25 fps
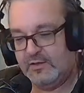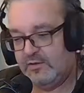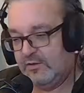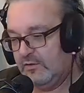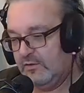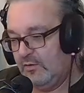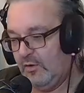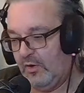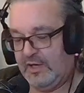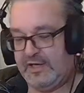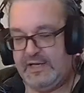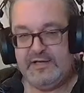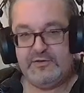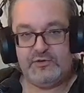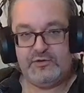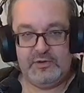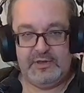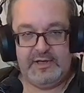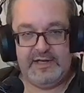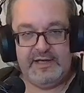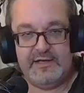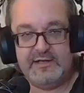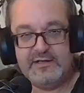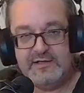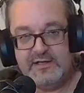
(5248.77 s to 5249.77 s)
Not a
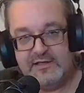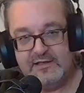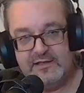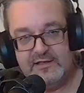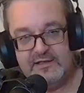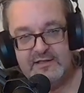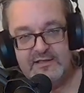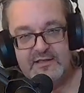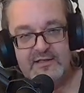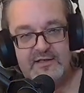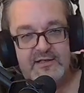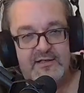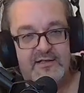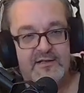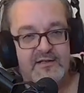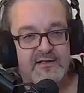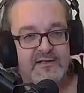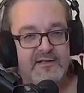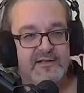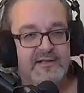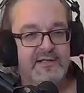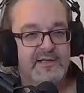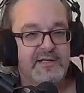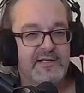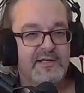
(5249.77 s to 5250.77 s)
literal end.
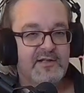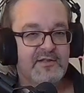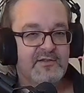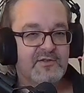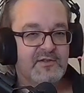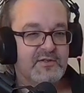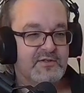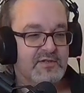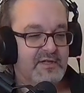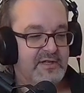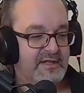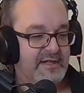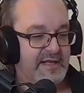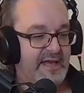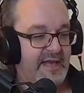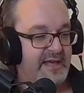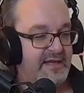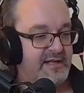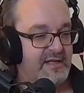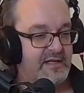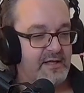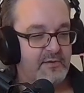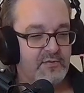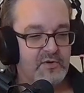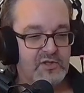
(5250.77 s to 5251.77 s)
Just an
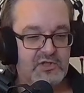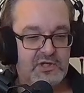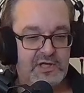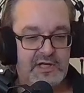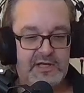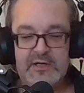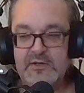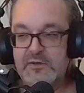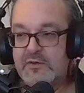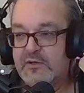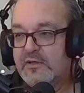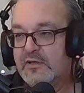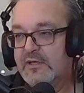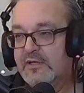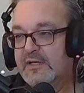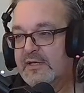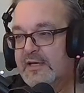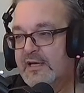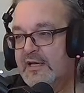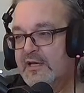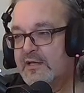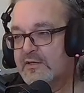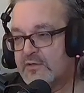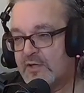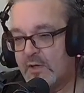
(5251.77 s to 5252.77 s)
end of a show.
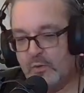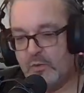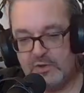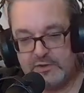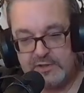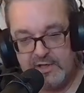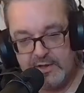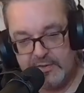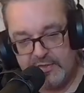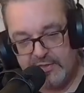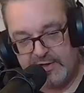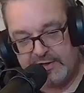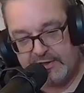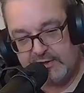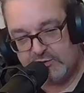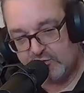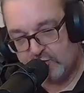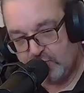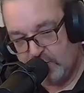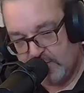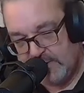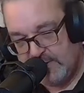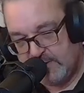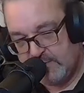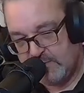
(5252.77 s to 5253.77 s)
So what do you think?
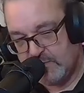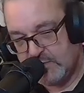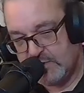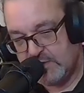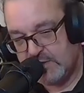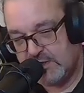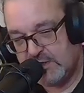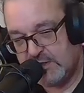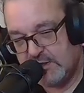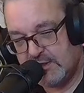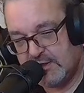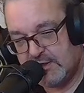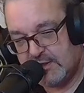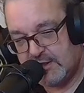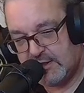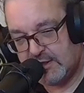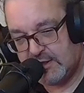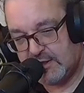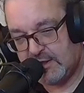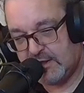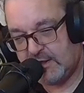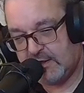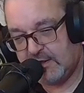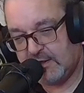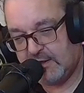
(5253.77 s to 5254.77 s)
Dreams...
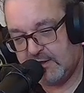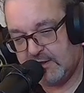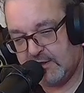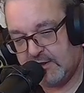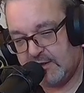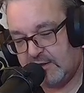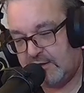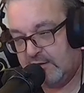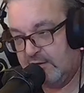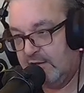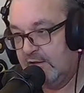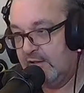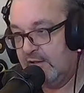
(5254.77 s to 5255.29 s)
are